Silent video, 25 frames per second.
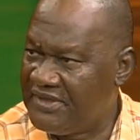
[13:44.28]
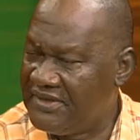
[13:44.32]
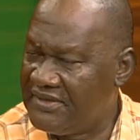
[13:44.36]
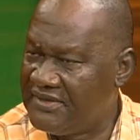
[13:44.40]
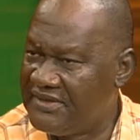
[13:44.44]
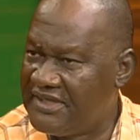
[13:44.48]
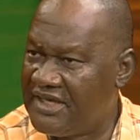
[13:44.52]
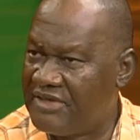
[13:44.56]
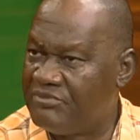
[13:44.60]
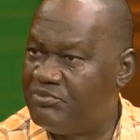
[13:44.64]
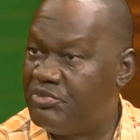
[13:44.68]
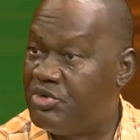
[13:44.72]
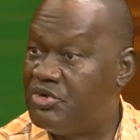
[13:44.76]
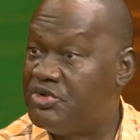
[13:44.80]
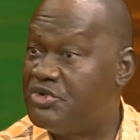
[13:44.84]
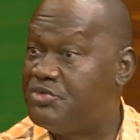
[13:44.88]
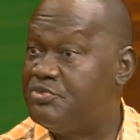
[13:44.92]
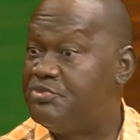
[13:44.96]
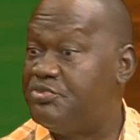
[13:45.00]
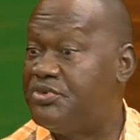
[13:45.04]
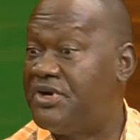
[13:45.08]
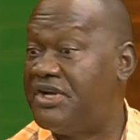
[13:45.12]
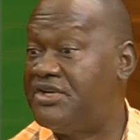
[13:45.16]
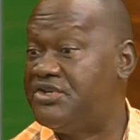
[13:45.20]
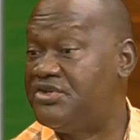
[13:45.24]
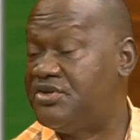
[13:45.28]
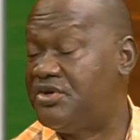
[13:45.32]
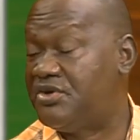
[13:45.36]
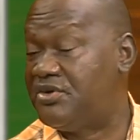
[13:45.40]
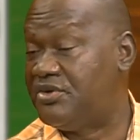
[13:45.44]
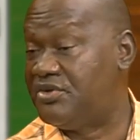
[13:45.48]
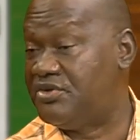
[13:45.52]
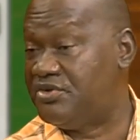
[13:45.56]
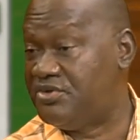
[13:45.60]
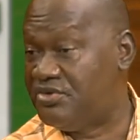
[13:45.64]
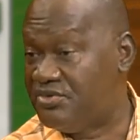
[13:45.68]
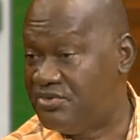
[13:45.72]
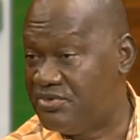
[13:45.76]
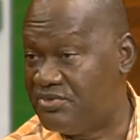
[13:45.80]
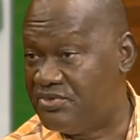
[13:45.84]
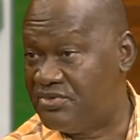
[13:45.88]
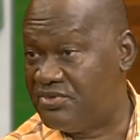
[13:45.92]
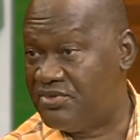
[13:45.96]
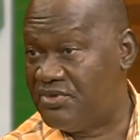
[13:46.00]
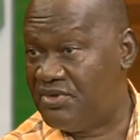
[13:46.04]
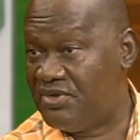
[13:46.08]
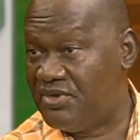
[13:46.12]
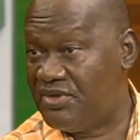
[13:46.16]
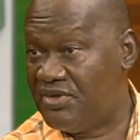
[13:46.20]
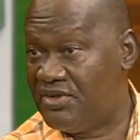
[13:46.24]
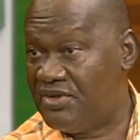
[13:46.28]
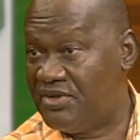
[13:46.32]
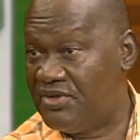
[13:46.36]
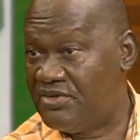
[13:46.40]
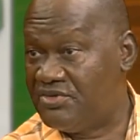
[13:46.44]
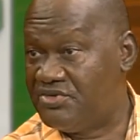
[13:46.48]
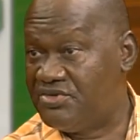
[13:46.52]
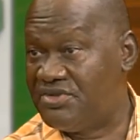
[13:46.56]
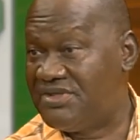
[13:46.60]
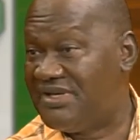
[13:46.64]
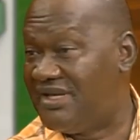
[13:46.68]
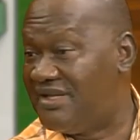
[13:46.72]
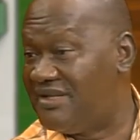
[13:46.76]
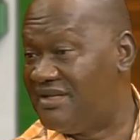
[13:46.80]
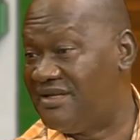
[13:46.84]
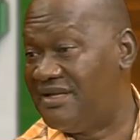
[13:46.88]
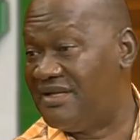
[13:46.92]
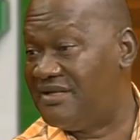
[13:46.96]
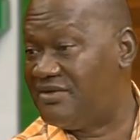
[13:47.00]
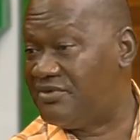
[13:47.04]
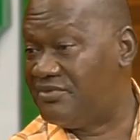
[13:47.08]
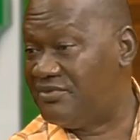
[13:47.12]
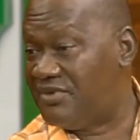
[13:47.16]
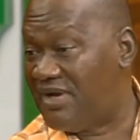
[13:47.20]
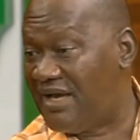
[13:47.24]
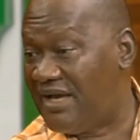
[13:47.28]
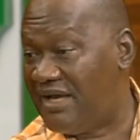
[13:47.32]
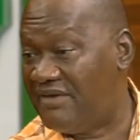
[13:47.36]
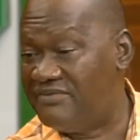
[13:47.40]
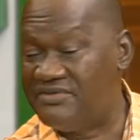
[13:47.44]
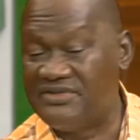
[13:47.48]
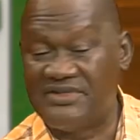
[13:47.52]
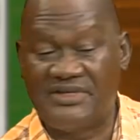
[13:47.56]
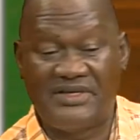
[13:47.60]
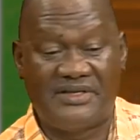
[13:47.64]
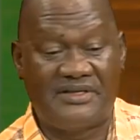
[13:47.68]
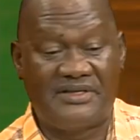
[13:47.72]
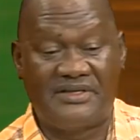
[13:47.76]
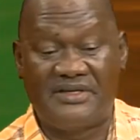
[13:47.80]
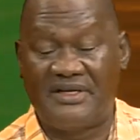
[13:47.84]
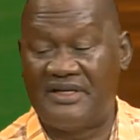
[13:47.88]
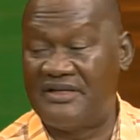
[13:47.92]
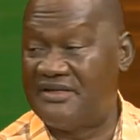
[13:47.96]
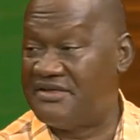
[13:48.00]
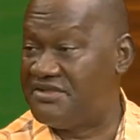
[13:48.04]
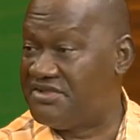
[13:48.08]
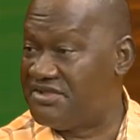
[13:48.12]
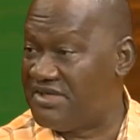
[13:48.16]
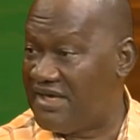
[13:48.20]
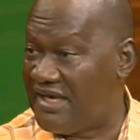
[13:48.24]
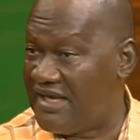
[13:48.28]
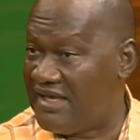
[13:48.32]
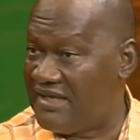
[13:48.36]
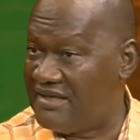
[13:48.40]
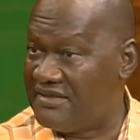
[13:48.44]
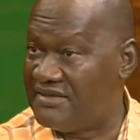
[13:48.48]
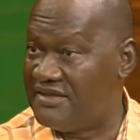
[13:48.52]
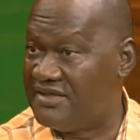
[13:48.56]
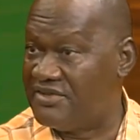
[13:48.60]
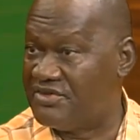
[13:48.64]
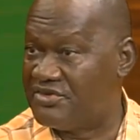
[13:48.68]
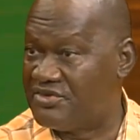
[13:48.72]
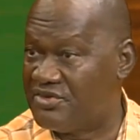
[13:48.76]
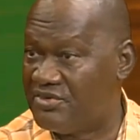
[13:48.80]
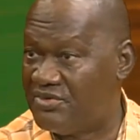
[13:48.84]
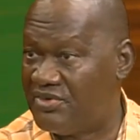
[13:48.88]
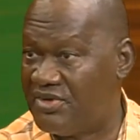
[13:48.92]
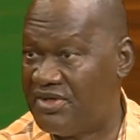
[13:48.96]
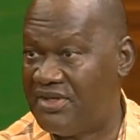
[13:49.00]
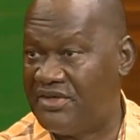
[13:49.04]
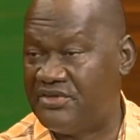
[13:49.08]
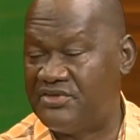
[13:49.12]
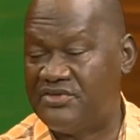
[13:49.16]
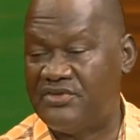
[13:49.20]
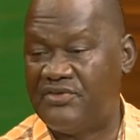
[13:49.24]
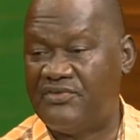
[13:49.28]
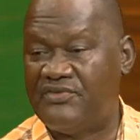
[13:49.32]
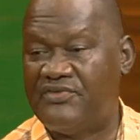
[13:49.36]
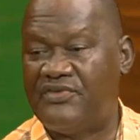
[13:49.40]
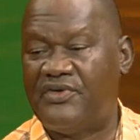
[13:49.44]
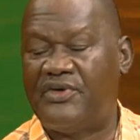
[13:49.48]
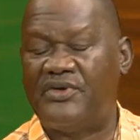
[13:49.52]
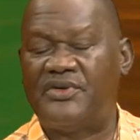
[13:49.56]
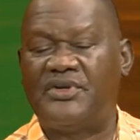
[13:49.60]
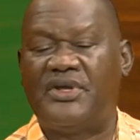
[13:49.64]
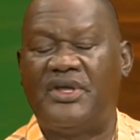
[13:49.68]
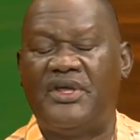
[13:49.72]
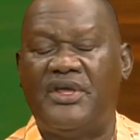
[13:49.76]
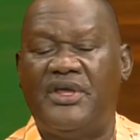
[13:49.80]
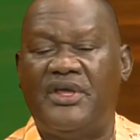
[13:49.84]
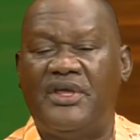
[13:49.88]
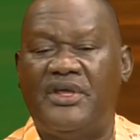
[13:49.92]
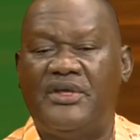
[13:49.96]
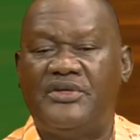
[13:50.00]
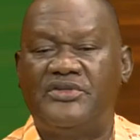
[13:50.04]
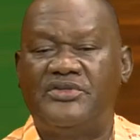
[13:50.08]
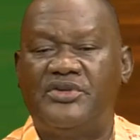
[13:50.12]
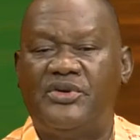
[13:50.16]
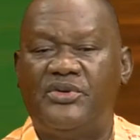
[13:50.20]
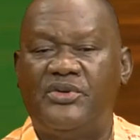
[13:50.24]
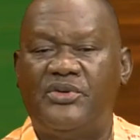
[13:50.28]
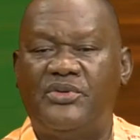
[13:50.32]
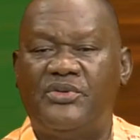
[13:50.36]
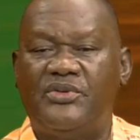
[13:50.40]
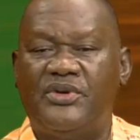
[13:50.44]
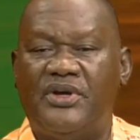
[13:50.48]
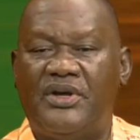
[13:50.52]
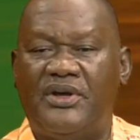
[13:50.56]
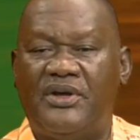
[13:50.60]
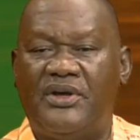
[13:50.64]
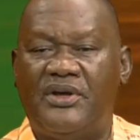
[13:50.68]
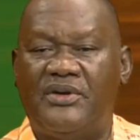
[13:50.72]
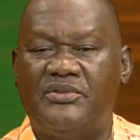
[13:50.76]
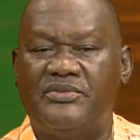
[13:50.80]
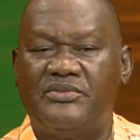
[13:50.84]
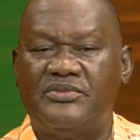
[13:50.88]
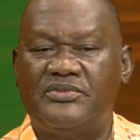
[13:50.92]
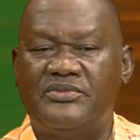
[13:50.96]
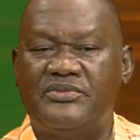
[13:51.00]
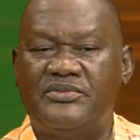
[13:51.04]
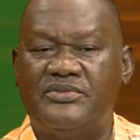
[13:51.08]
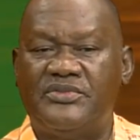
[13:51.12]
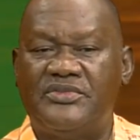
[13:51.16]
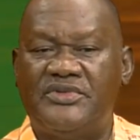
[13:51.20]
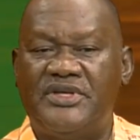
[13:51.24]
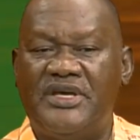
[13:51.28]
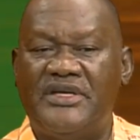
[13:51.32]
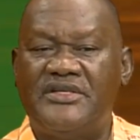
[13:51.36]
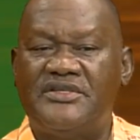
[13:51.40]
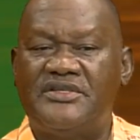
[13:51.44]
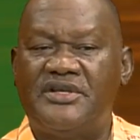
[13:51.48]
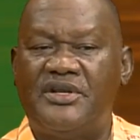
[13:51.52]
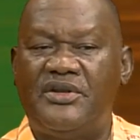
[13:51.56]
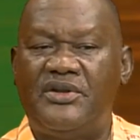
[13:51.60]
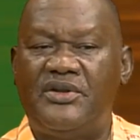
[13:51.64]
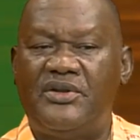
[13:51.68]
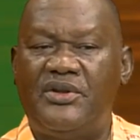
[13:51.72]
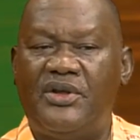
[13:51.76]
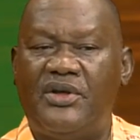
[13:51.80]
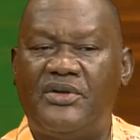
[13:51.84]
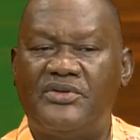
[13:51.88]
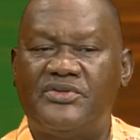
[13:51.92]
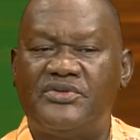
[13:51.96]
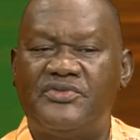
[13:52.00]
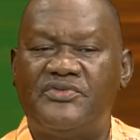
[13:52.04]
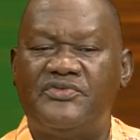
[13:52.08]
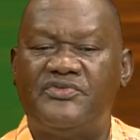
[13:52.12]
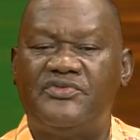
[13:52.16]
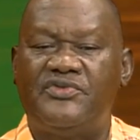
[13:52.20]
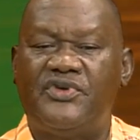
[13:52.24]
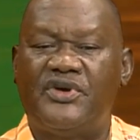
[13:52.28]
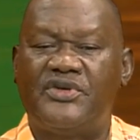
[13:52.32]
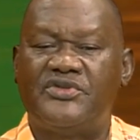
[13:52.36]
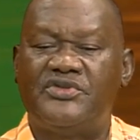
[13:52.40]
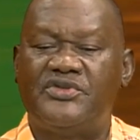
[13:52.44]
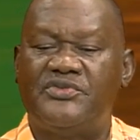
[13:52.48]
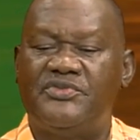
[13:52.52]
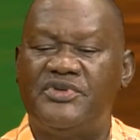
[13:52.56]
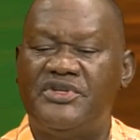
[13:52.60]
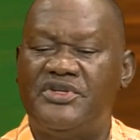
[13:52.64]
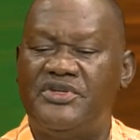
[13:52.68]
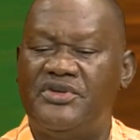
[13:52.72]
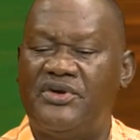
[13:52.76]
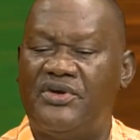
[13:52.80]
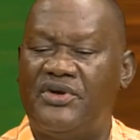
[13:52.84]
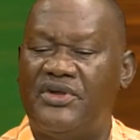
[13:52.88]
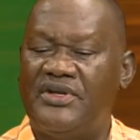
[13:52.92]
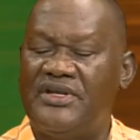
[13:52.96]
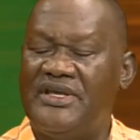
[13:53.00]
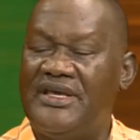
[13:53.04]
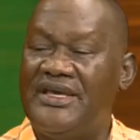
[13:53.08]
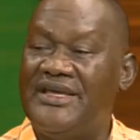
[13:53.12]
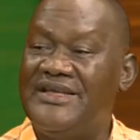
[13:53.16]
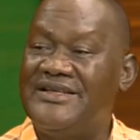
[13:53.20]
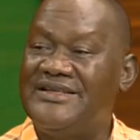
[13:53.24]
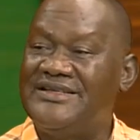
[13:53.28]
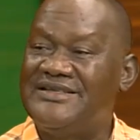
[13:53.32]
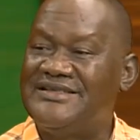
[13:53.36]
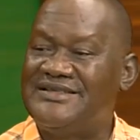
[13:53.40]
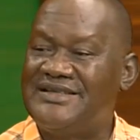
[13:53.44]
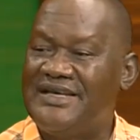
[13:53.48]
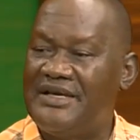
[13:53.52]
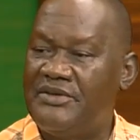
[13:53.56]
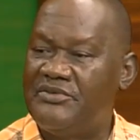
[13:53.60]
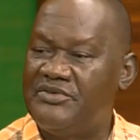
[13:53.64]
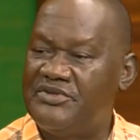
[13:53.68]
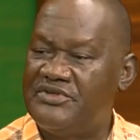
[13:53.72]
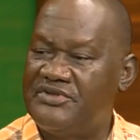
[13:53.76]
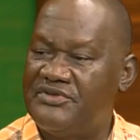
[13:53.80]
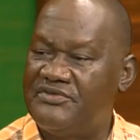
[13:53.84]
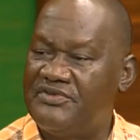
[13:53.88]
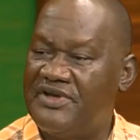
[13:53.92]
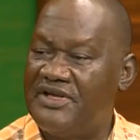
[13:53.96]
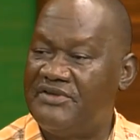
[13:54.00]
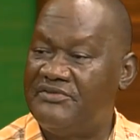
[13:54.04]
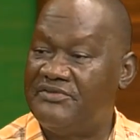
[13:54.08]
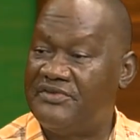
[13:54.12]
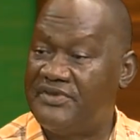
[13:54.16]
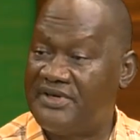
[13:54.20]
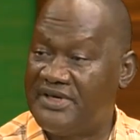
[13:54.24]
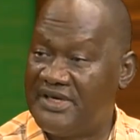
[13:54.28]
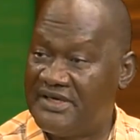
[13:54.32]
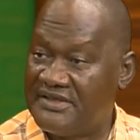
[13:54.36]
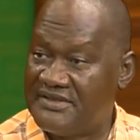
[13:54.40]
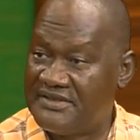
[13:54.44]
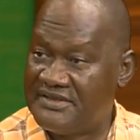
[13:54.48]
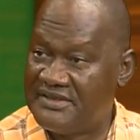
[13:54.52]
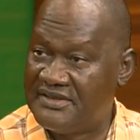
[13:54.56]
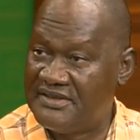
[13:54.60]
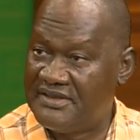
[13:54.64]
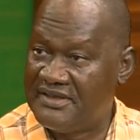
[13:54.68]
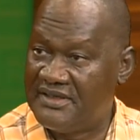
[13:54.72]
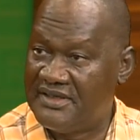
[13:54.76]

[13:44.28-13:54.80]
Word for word: that puts pressure on you to get another wife, to get another child, and so on and so forth. So um, there is a lot of work to be done in terms of advocacy